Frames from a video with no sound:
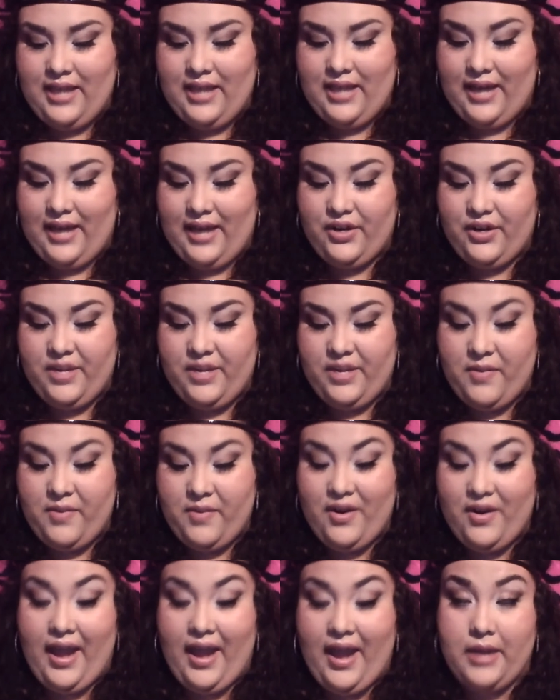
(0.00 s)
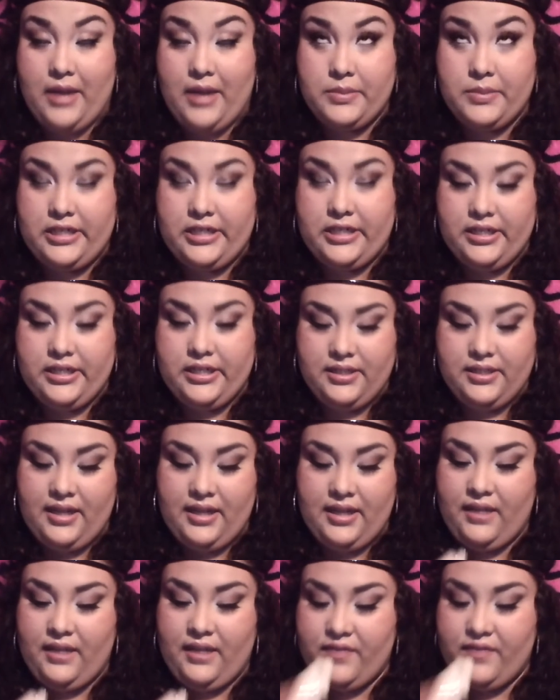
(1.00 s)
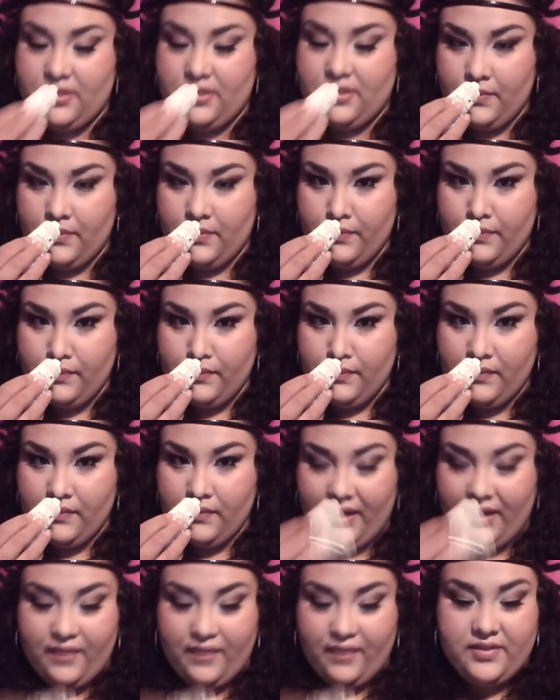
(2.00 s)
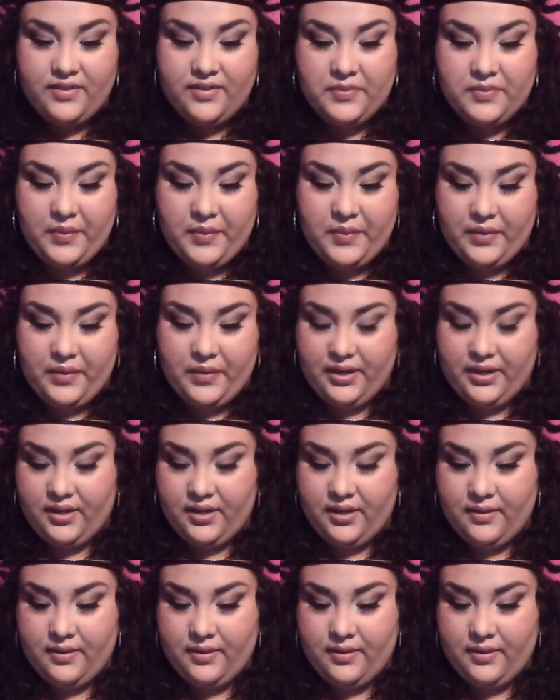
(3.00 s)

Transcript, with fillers: hand cream or hand butter. I love these. I love these for my work.